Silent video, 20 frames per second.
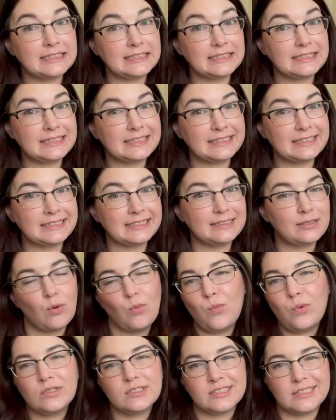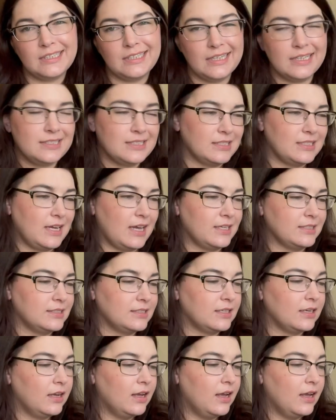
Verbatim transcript: mm, we'll see, it's a test.